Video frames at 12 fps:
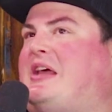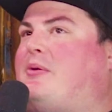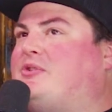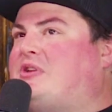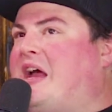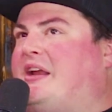
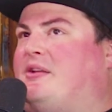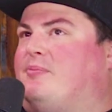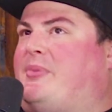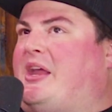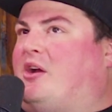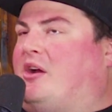I didn't
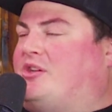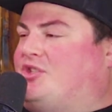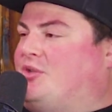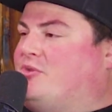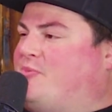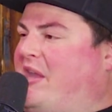bang her because
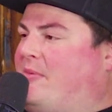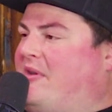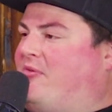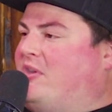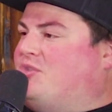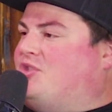she was banging my
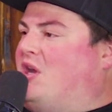friend.